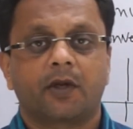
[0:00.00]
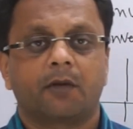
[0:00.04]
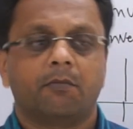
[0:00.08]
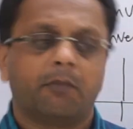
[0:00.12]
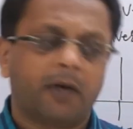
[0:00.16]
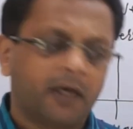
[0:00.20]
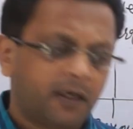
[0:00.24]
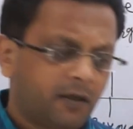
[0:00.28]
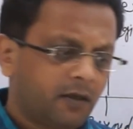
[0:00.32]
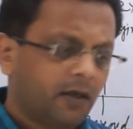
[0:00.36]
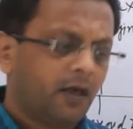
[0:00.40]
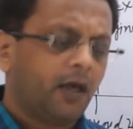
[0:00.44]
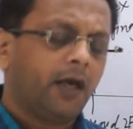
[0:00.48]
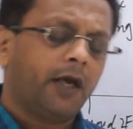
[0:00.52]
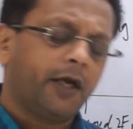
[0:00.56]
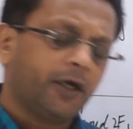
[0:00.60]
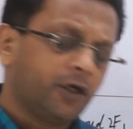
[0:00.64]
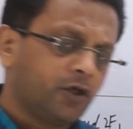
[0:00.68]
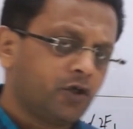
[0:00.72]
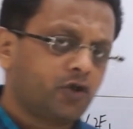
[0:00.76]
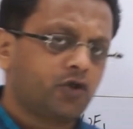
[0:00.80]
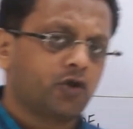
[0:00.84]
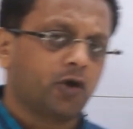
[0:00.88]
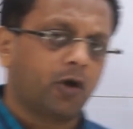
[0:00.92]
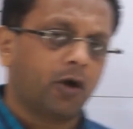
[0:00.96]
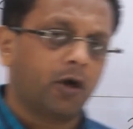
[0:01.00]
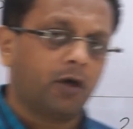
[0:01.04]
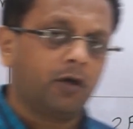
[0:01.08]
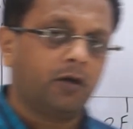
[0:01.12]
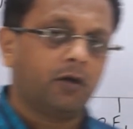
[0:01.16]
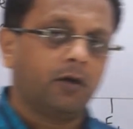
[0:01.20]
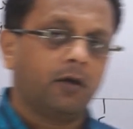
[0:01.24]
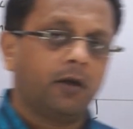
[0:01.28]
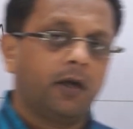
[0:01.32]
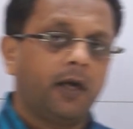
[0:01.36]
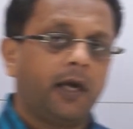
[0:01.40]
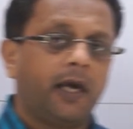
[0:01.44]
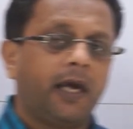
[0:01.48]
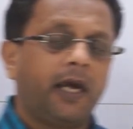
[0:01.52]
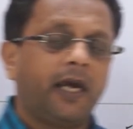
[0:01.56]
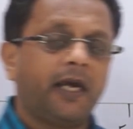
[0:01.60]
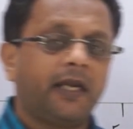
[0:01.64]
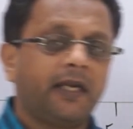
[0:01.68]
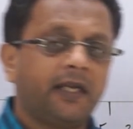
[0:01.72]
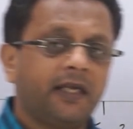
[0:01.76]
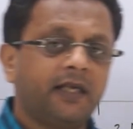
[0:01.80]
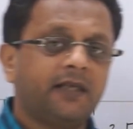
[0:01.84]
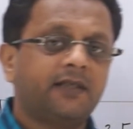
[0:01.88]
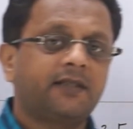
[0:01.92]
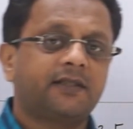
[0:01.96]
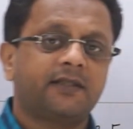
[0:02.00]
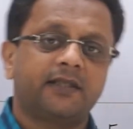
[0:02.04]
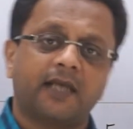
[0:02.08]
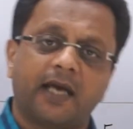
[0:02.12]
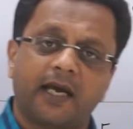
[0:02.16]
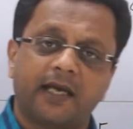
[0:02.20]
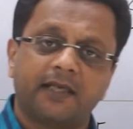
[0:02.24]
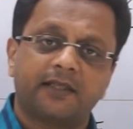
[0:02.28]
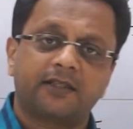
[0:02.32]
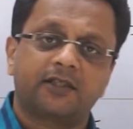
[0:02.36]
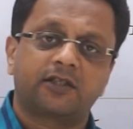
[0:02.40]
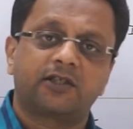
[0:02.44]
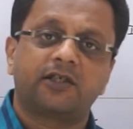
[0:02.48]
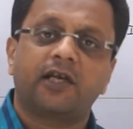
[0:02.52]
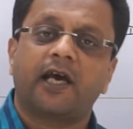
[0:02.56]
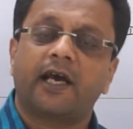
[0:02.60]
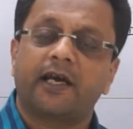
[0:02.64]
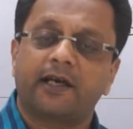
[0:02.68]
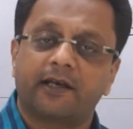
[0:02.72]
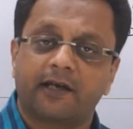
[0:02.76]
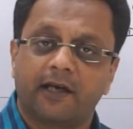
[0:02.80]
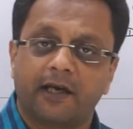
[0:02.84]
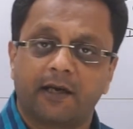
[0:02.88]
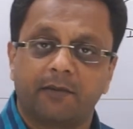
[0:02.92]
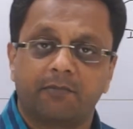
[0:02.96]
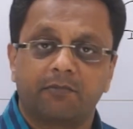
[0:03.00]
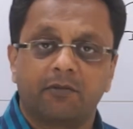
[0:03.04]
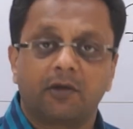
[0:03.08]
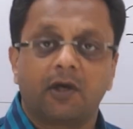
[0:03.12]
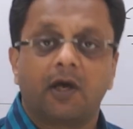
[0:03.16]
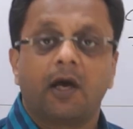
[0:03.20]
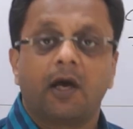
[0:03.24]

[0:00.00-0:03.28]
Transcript: But in short, any science diagram